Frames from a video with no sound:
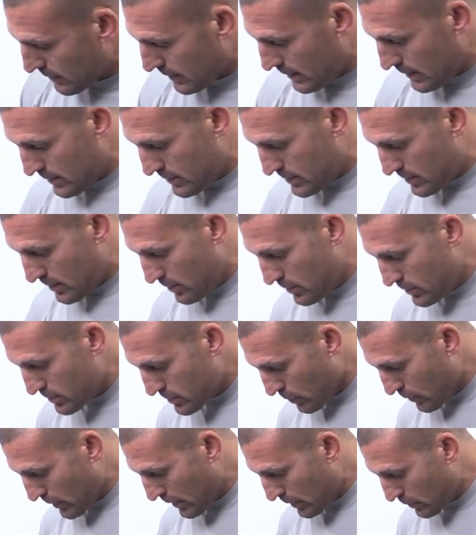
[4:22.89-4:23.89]
to these,
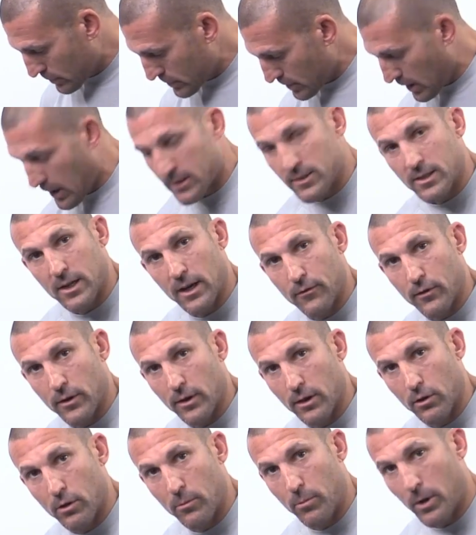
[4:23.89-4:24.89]
so that your socks cover
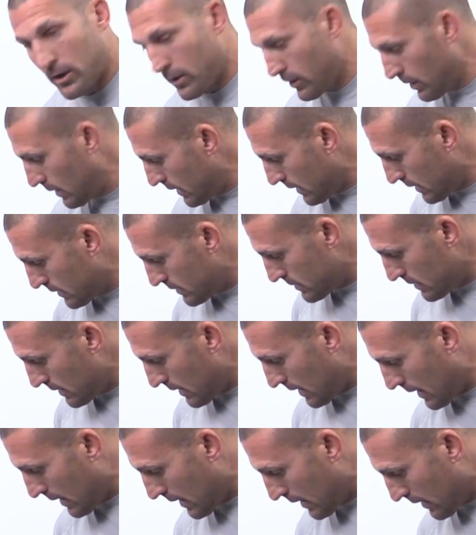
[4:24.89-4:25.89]
the lower part of your legs
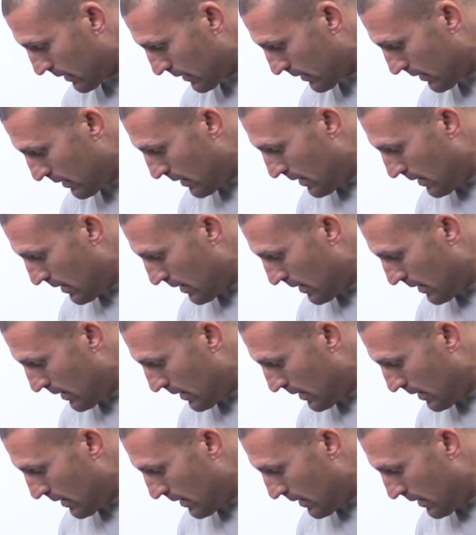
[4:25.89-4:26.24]
and